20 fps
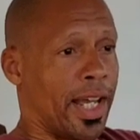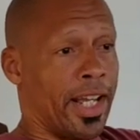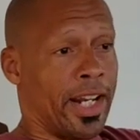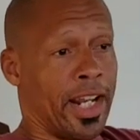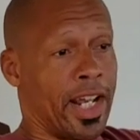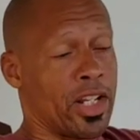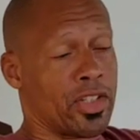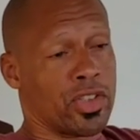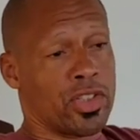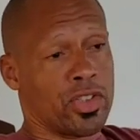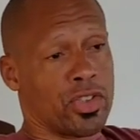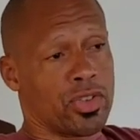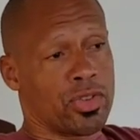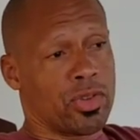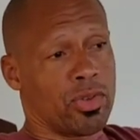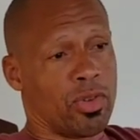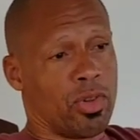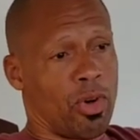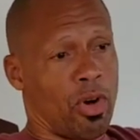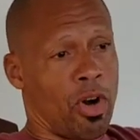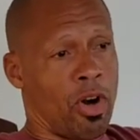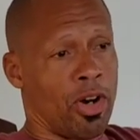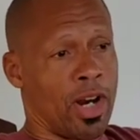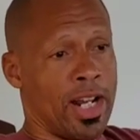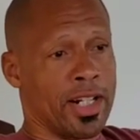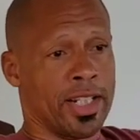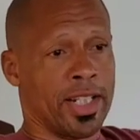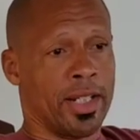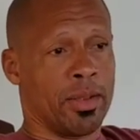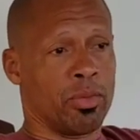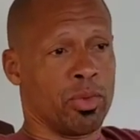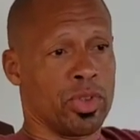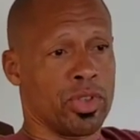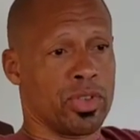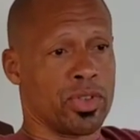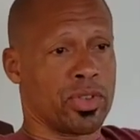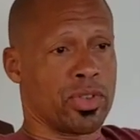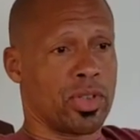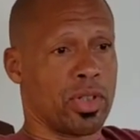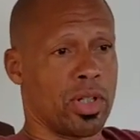in essence, all I did
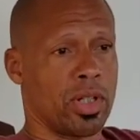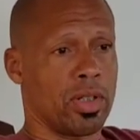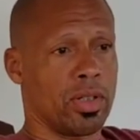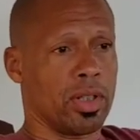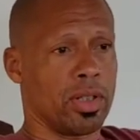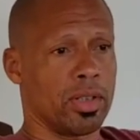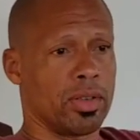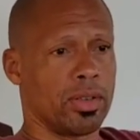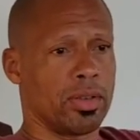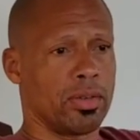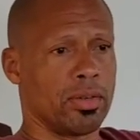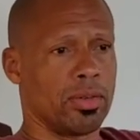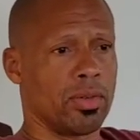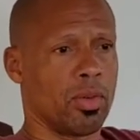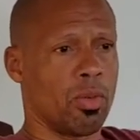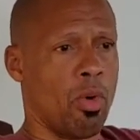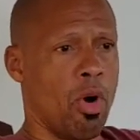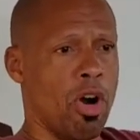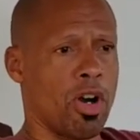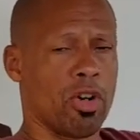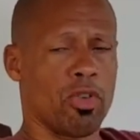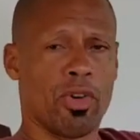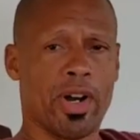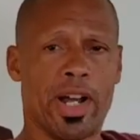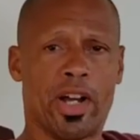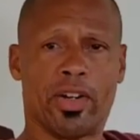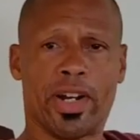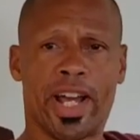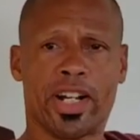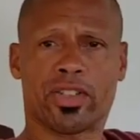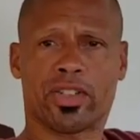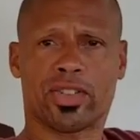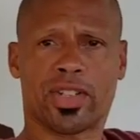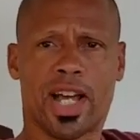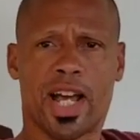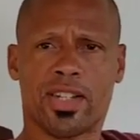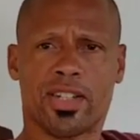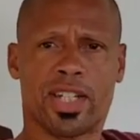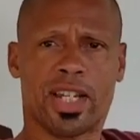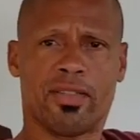was walk around,
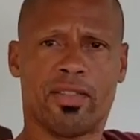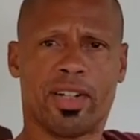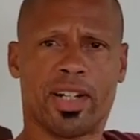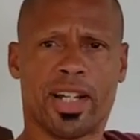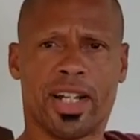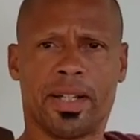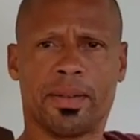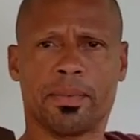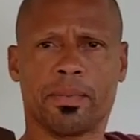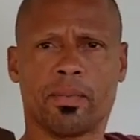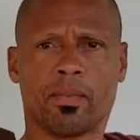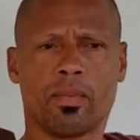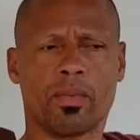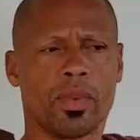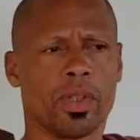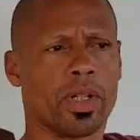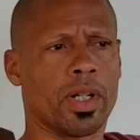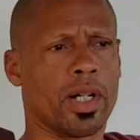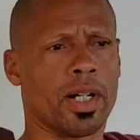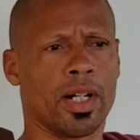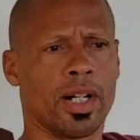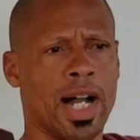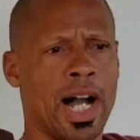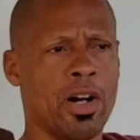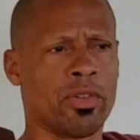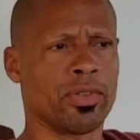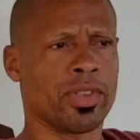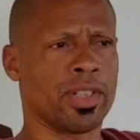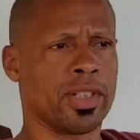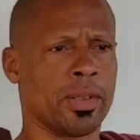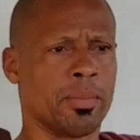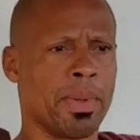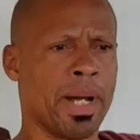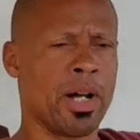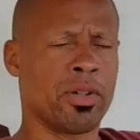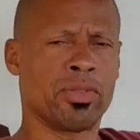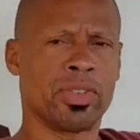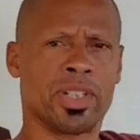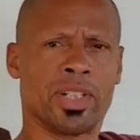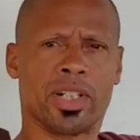exercise every day. Uh, out in the
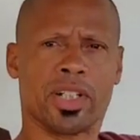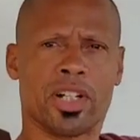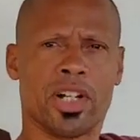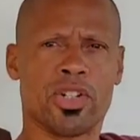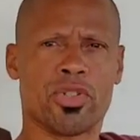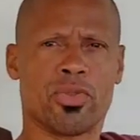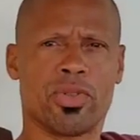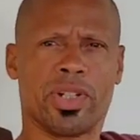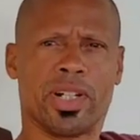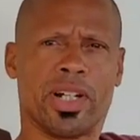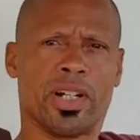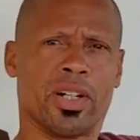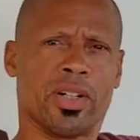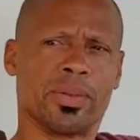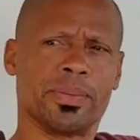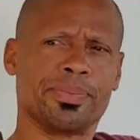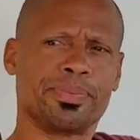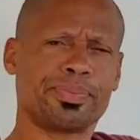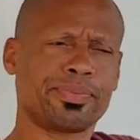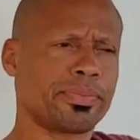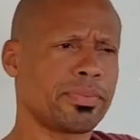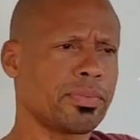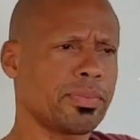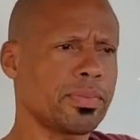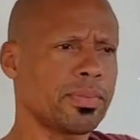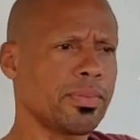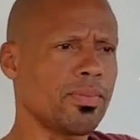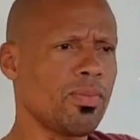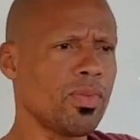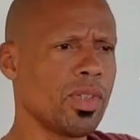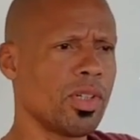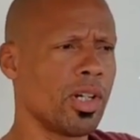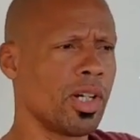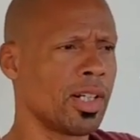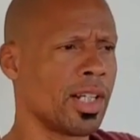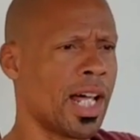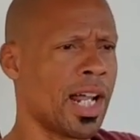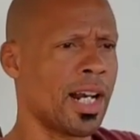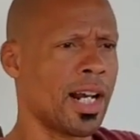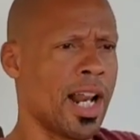mountains in the country, there
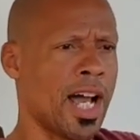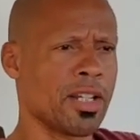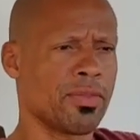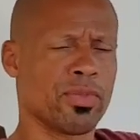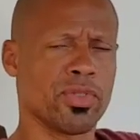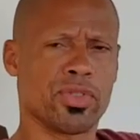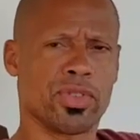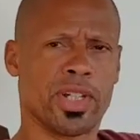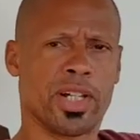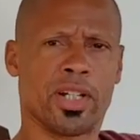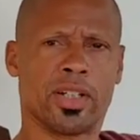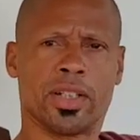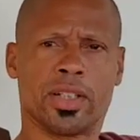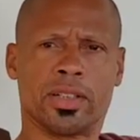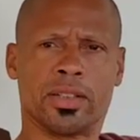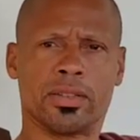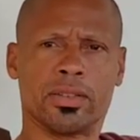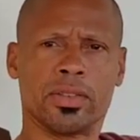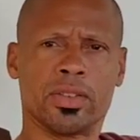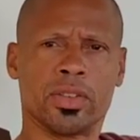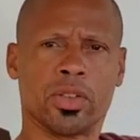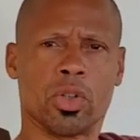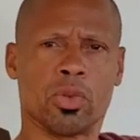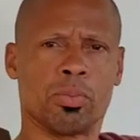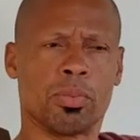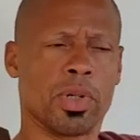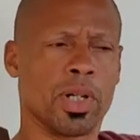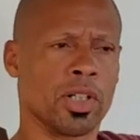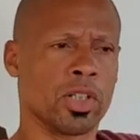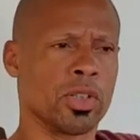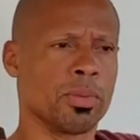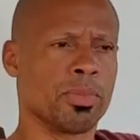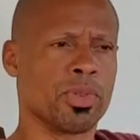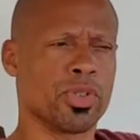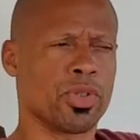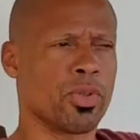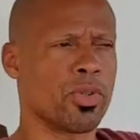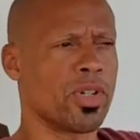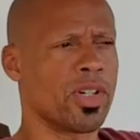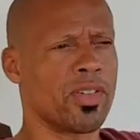a lot of lots for sale, and you know a good
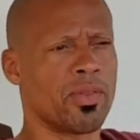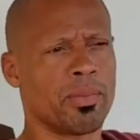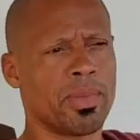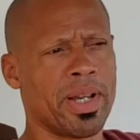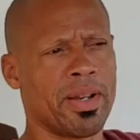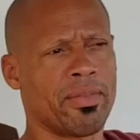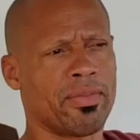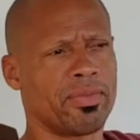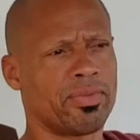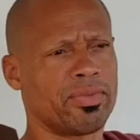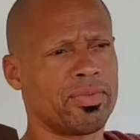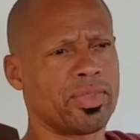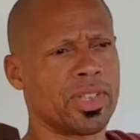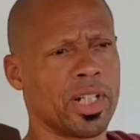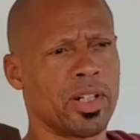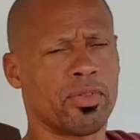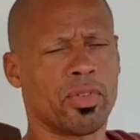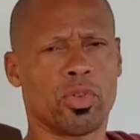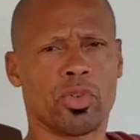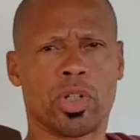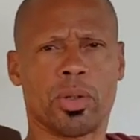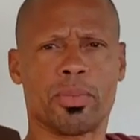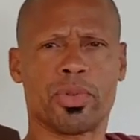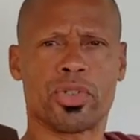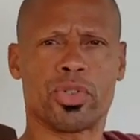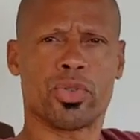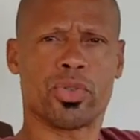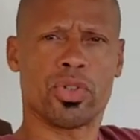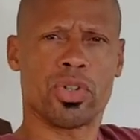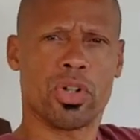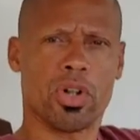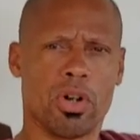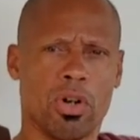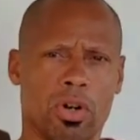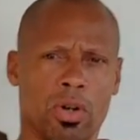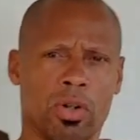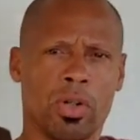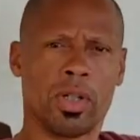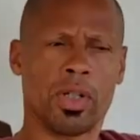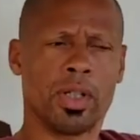majority of them have telephone numbers you can
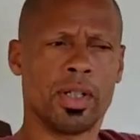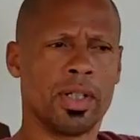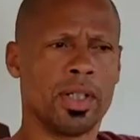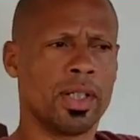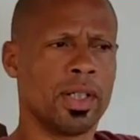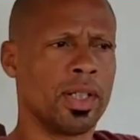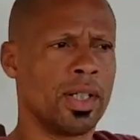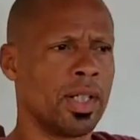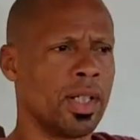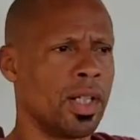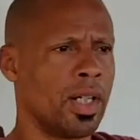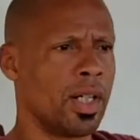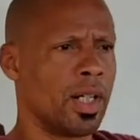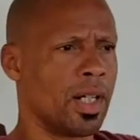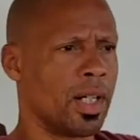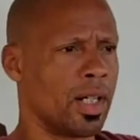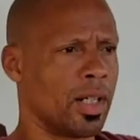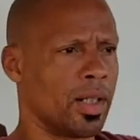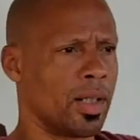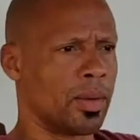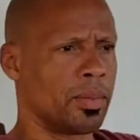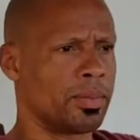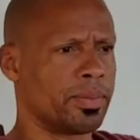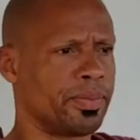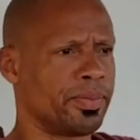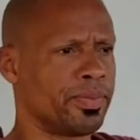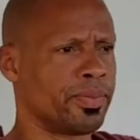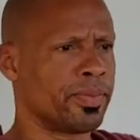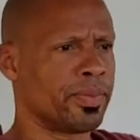call. Um,